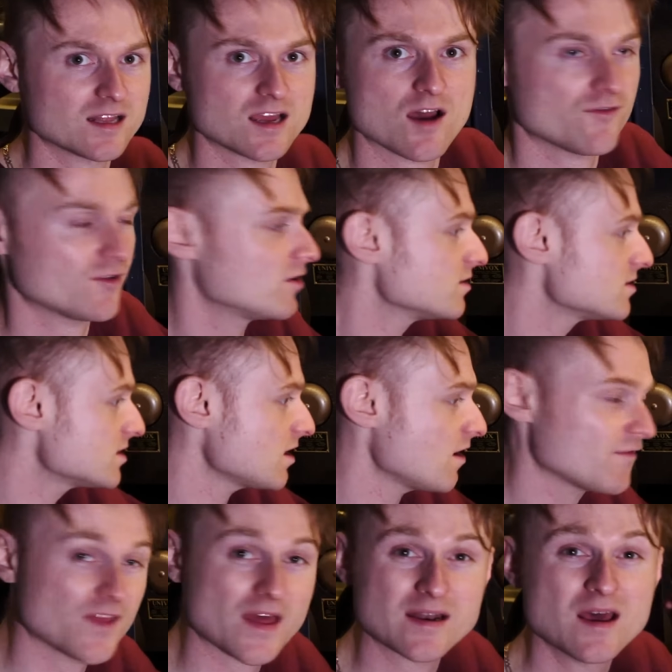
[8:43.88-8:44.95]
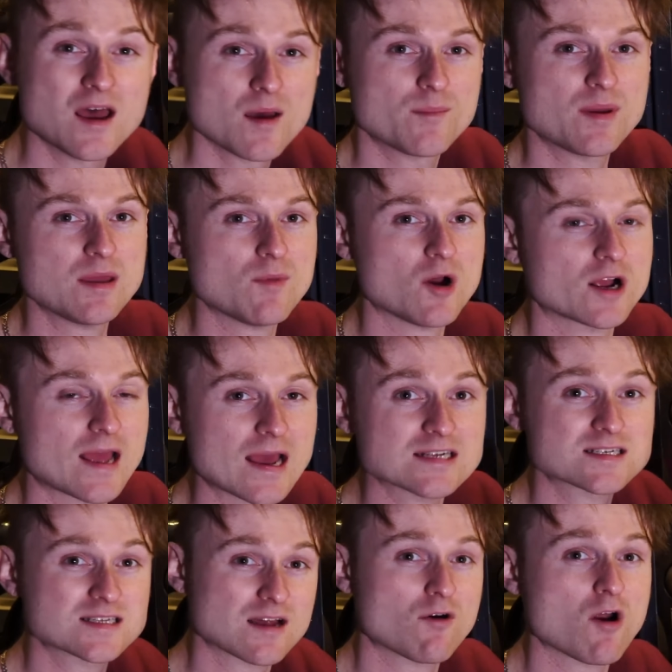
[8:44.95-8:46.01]
and the other and stuff, then be my
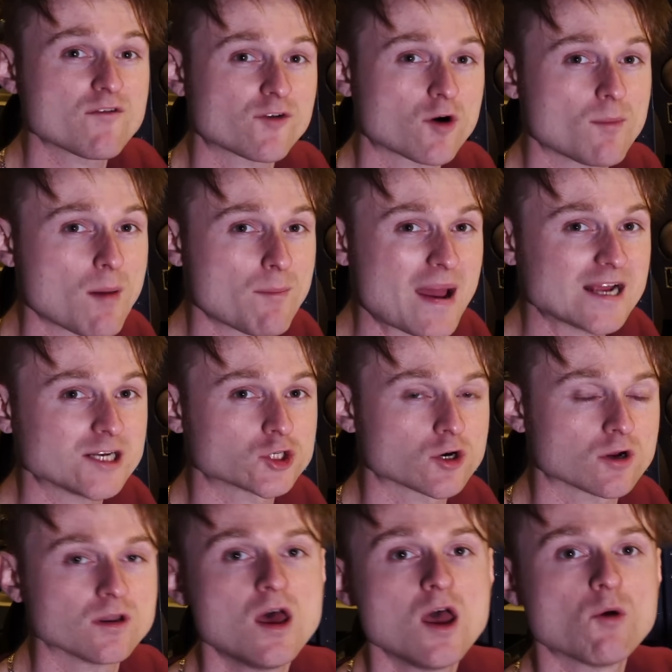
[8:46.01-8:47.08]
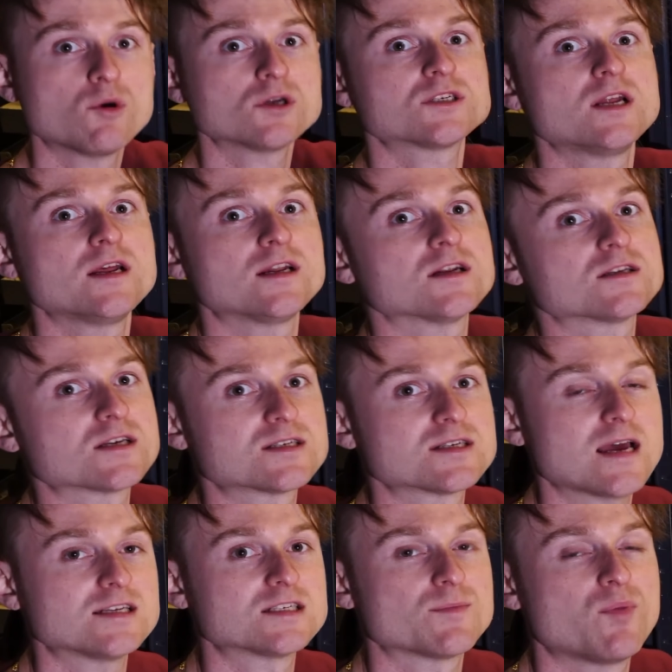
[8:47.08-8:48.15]
guest there over on my Patreon, which needless to
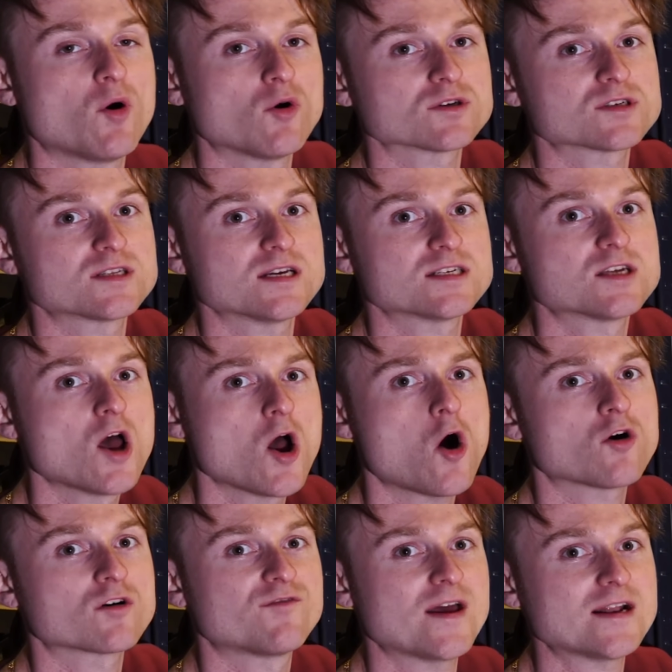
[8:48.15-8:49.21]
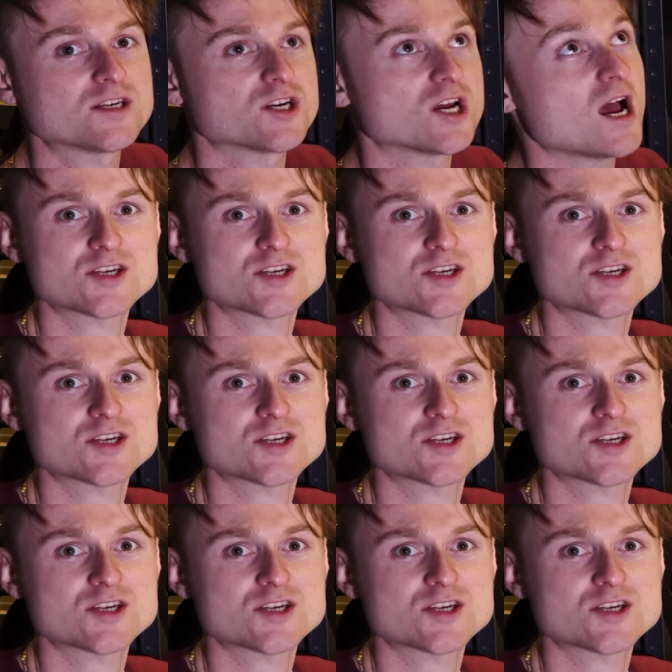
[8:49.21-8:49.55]
say supports this odd venture.